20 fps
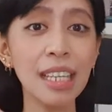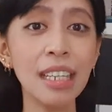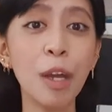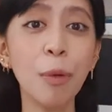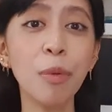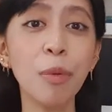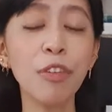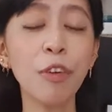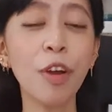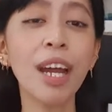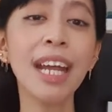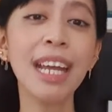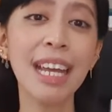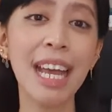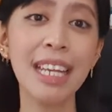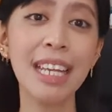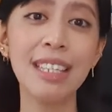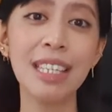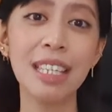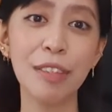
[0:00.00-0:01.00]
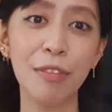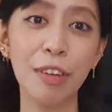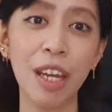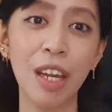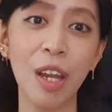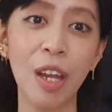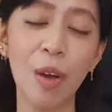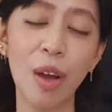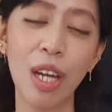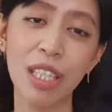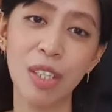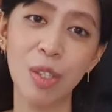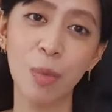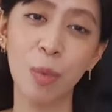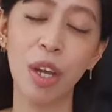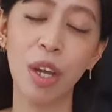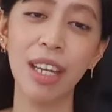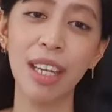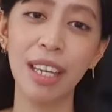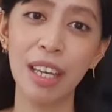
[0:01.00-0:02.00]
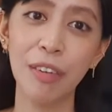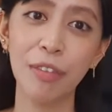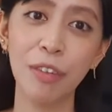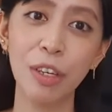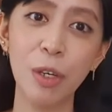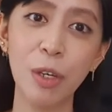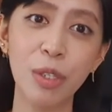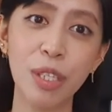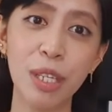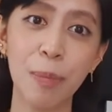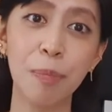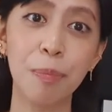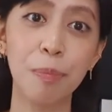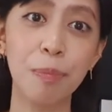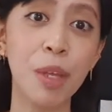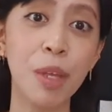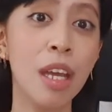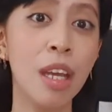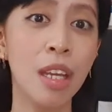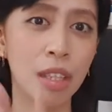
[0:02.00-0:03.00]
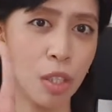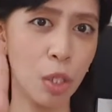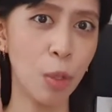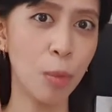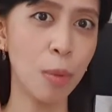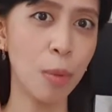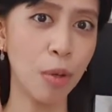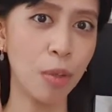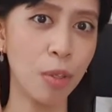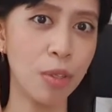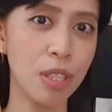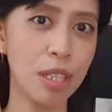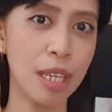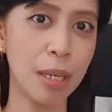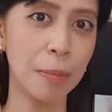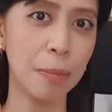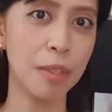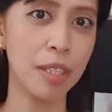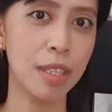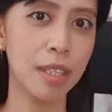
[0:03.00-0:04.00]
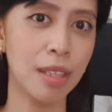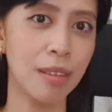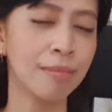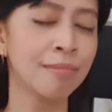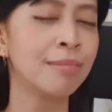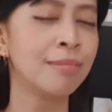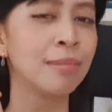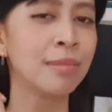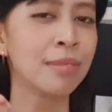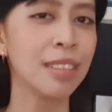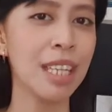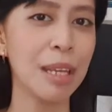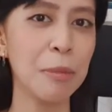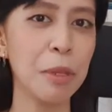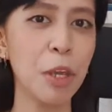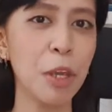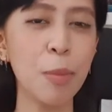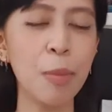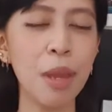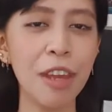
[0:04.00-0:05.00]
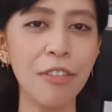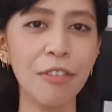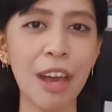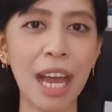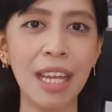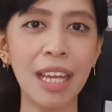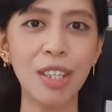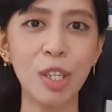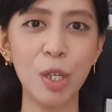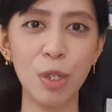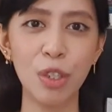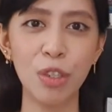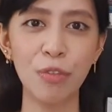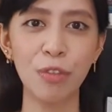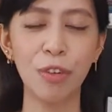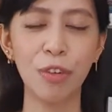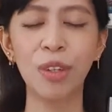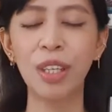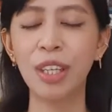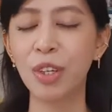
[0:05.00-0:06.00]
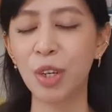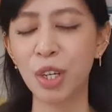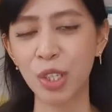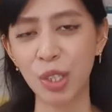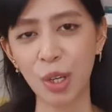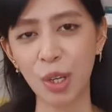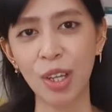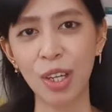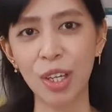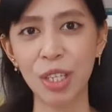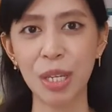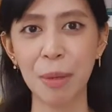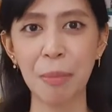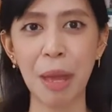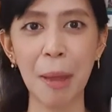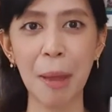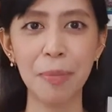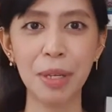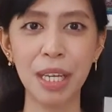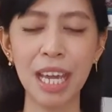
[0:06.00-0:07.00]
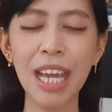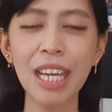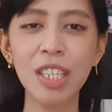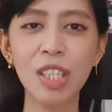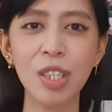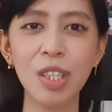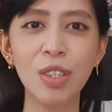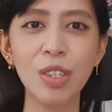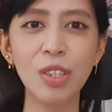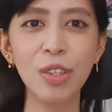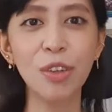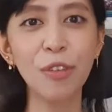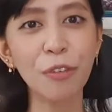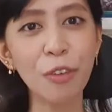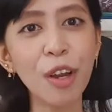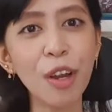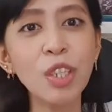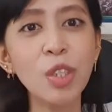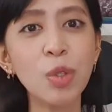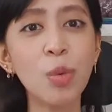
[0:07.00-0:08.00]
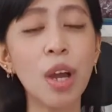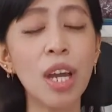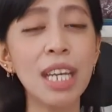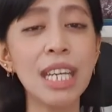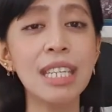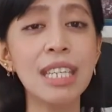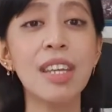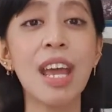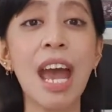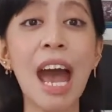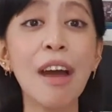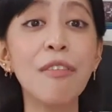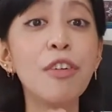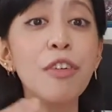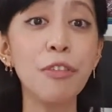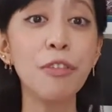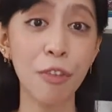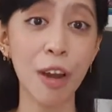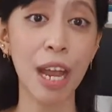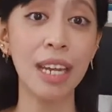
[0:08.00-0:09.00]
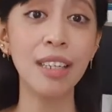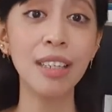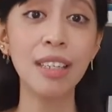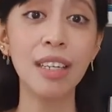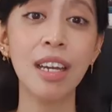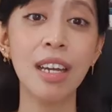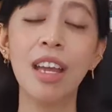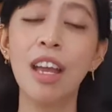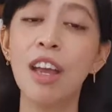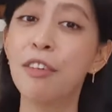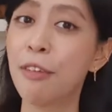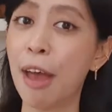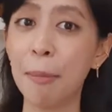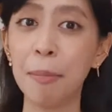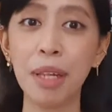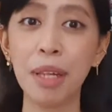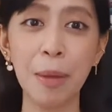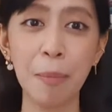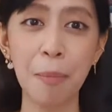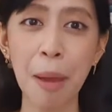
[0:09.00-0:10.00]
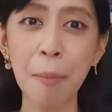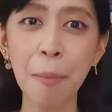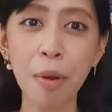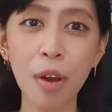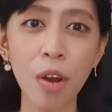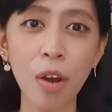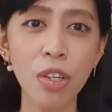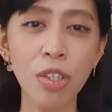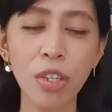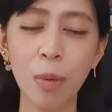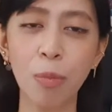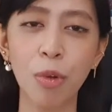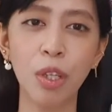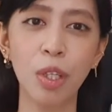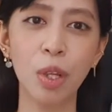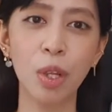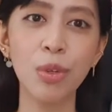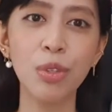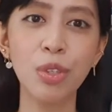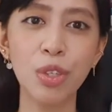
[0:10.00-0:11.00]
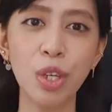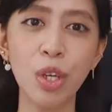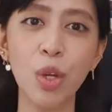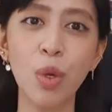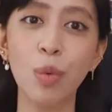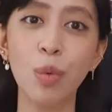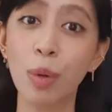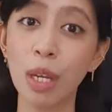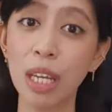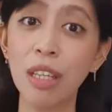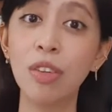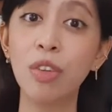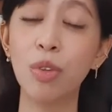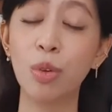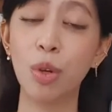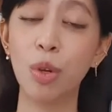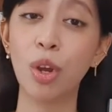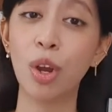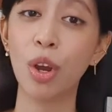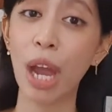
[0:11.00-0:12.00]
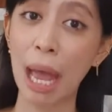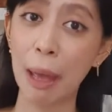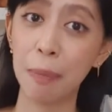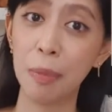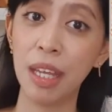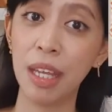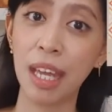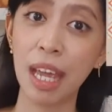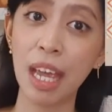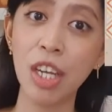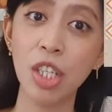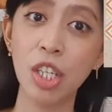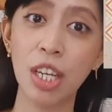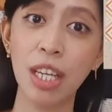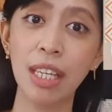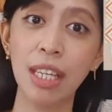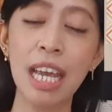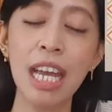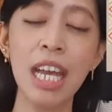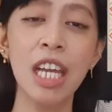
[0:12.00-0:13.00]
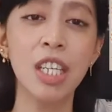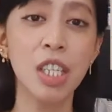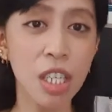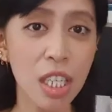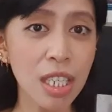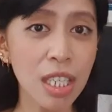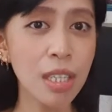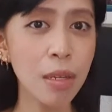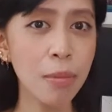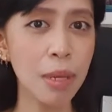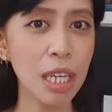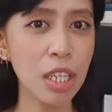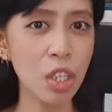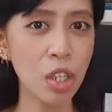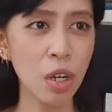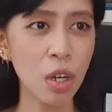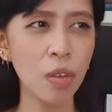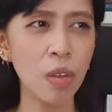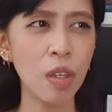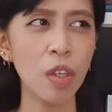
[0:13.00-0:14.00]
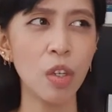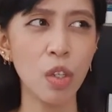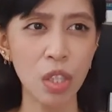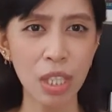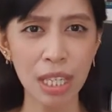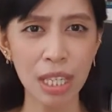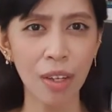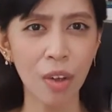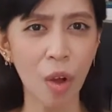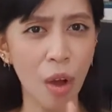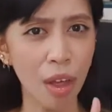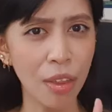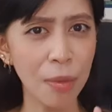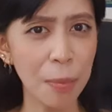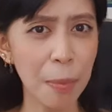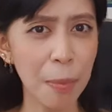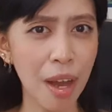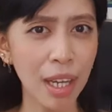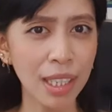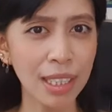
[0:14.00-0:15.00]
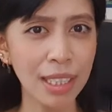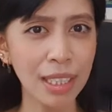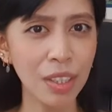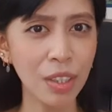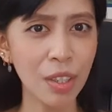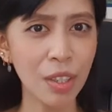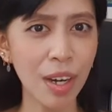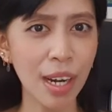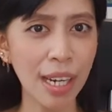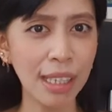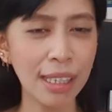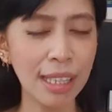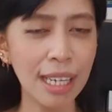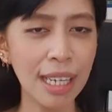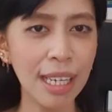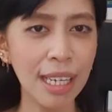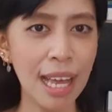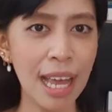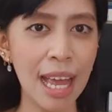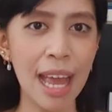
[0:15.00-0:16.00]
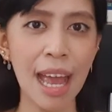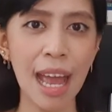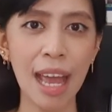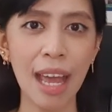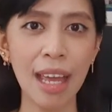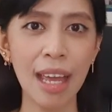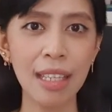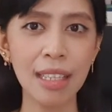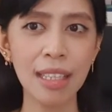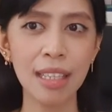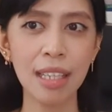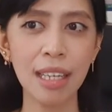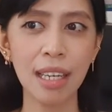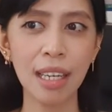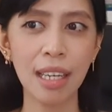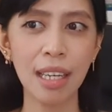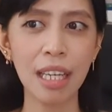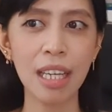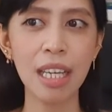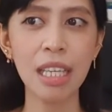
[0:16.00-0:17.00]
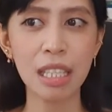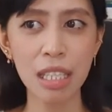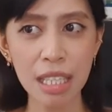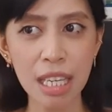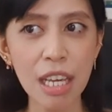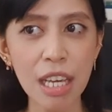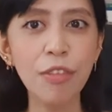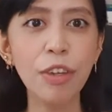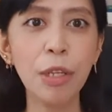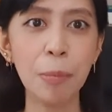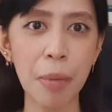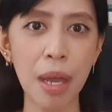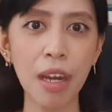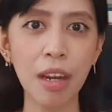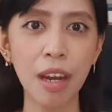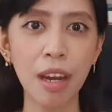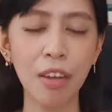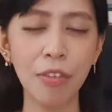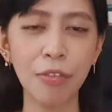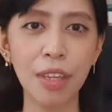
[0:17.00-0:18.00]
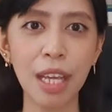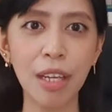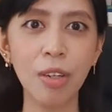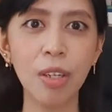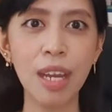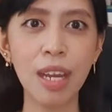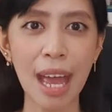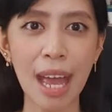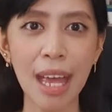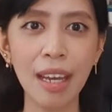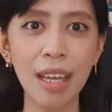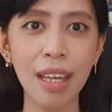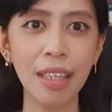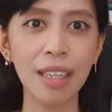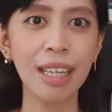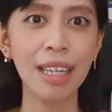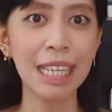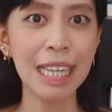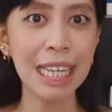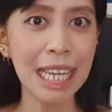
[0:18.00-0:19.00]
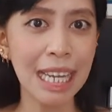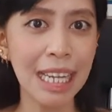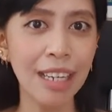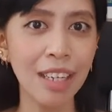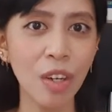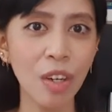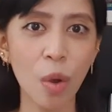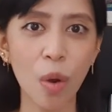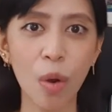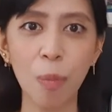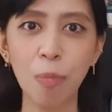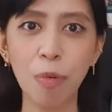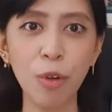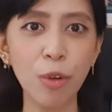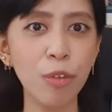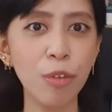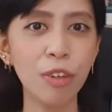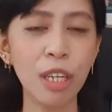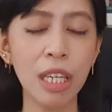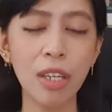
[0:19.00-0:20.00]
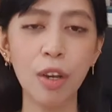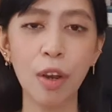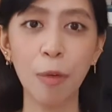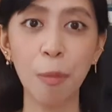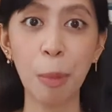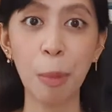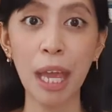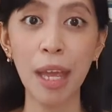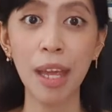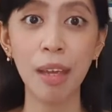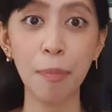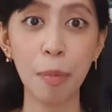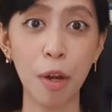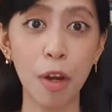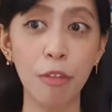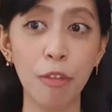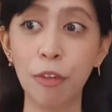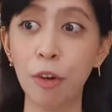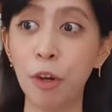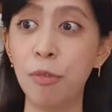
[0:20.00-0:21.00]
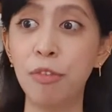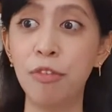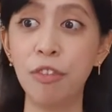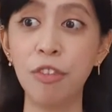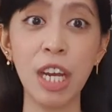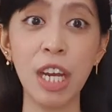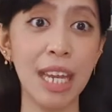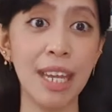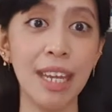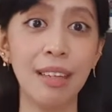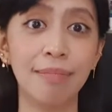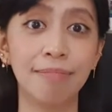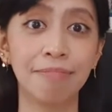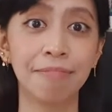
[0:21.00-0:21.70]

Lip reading: Now before I end this video, I just want to give you 2 bonus tips that you may find useful in your scholarship application. So the first one is to have a friend, family member, or someone close to you read through your application, just to make sure that you tick all the boxes correctly. And it's even better if they could edit, clean, or proofread your paper for free.